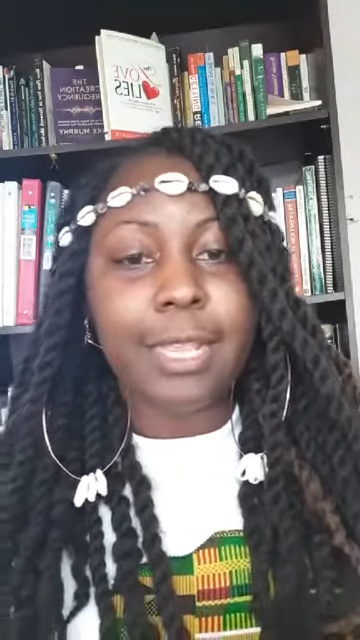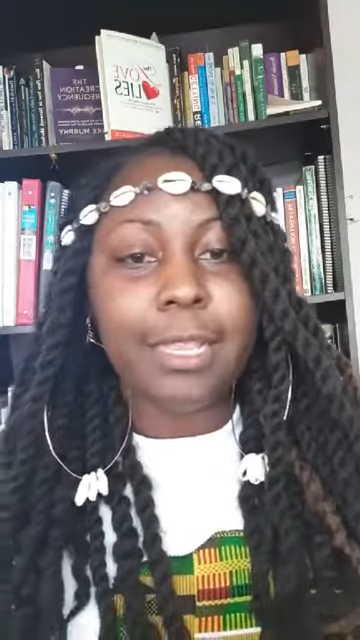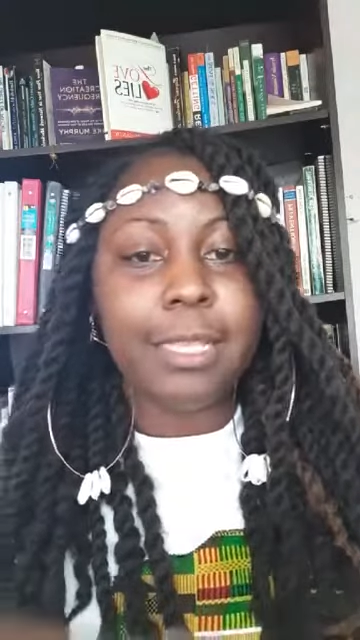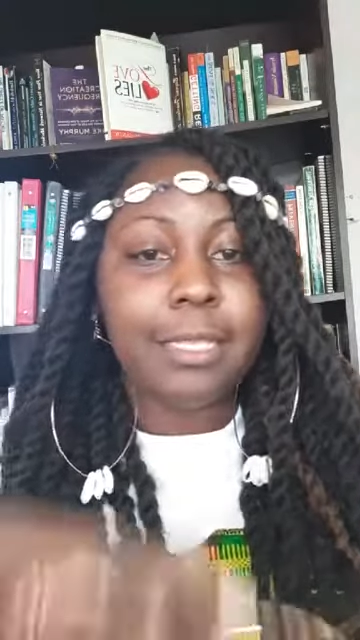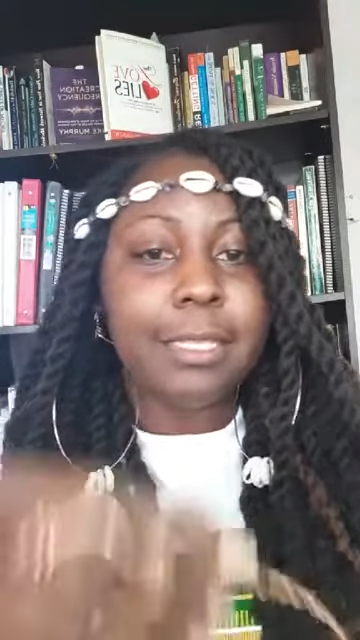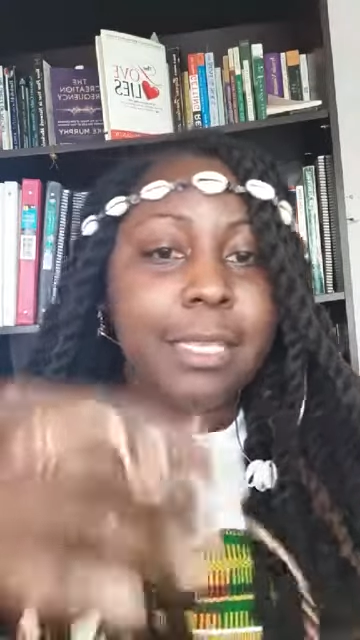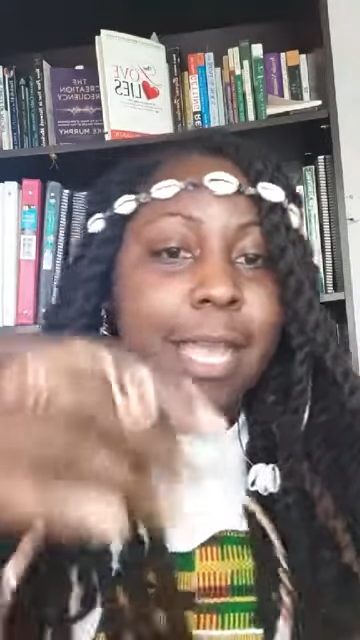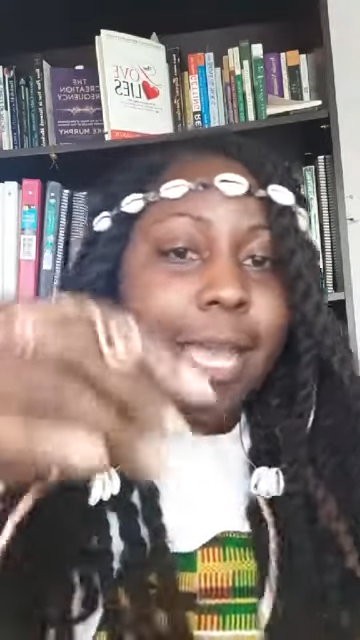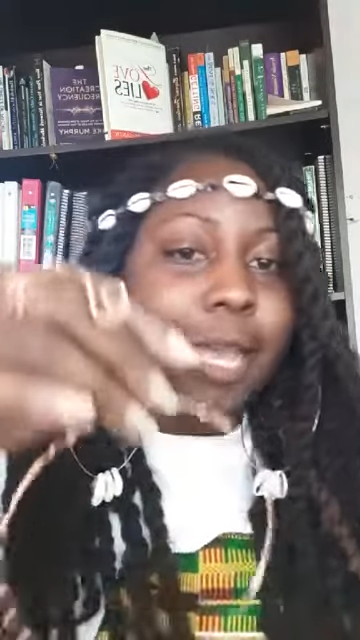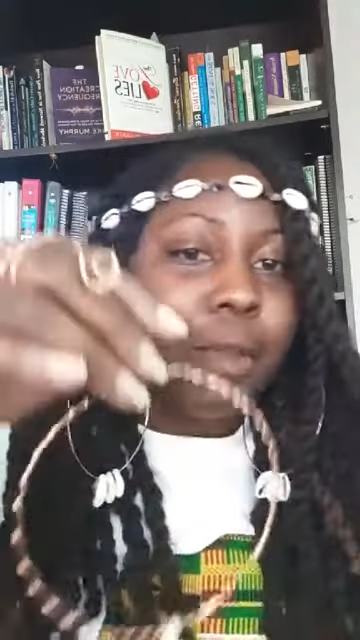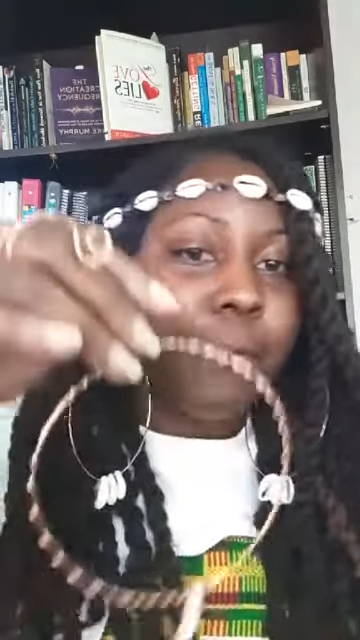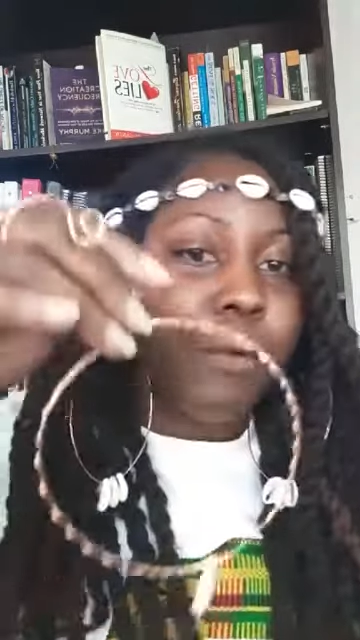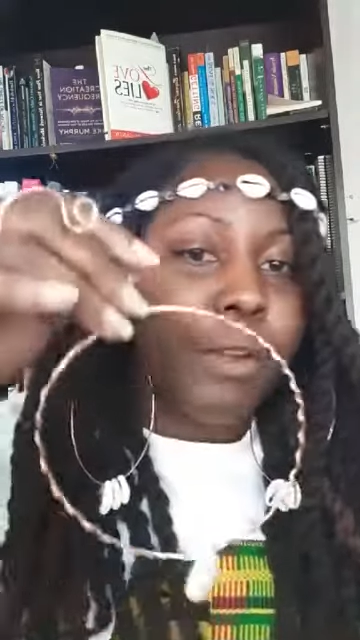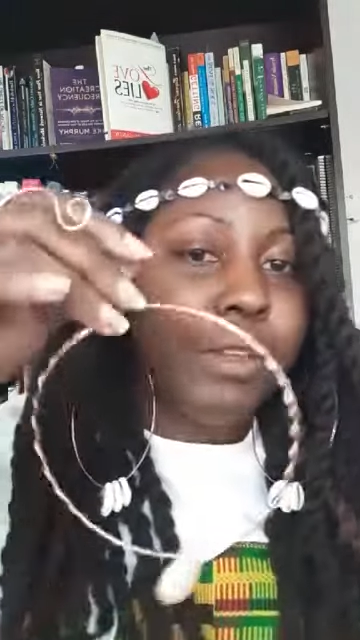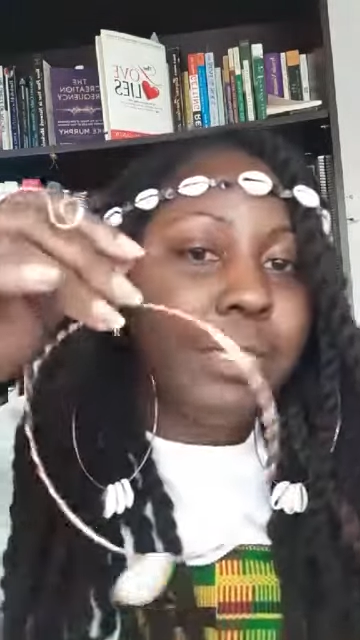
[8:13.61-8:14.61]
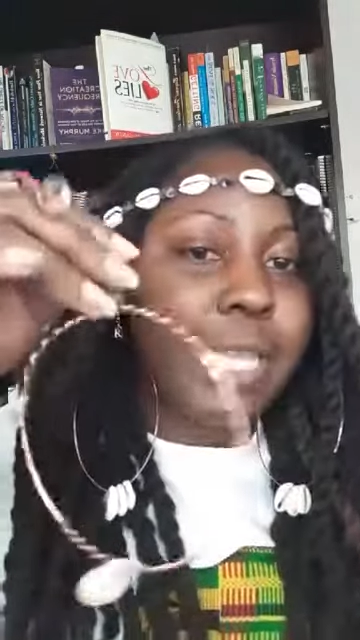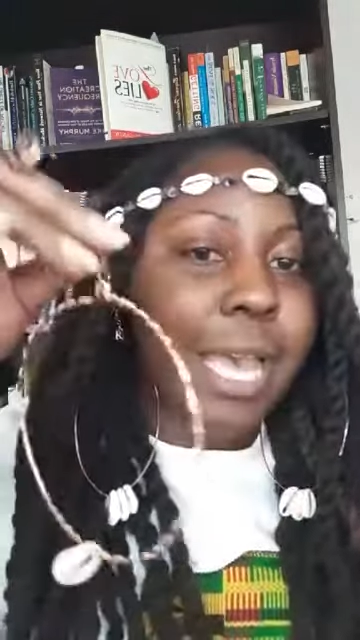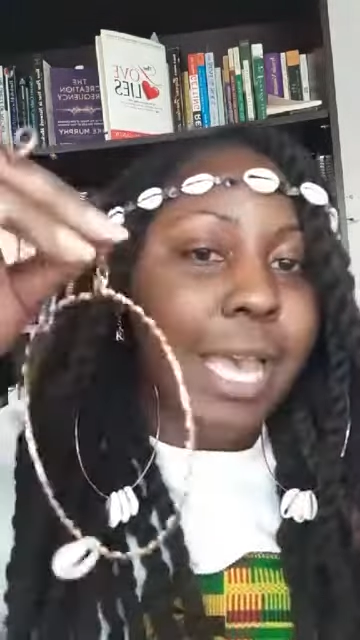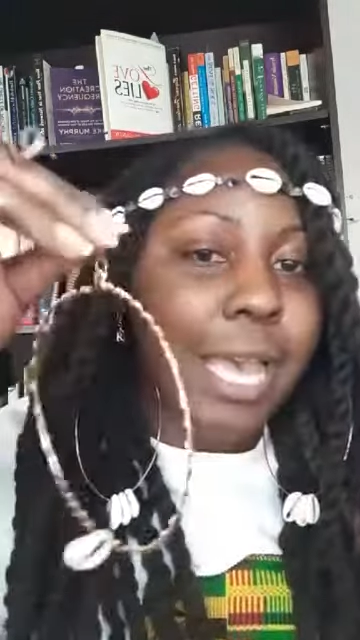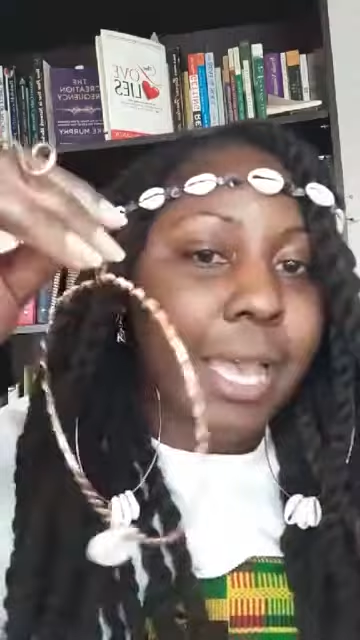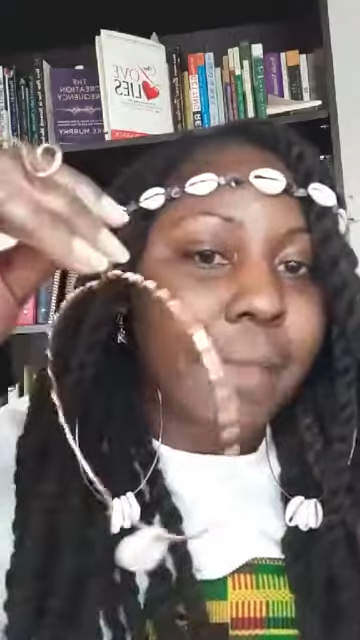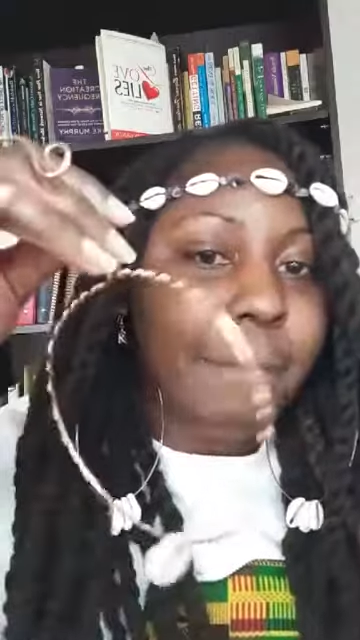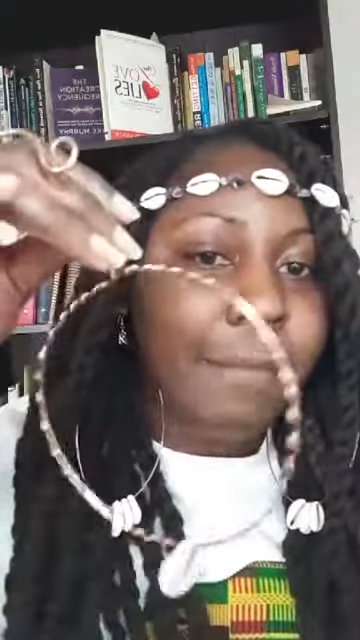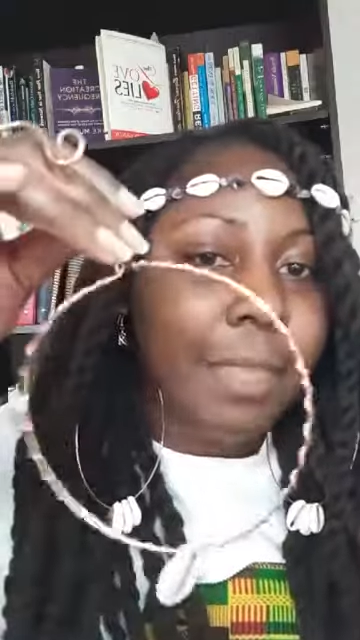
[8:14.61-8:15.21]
looks like in real time.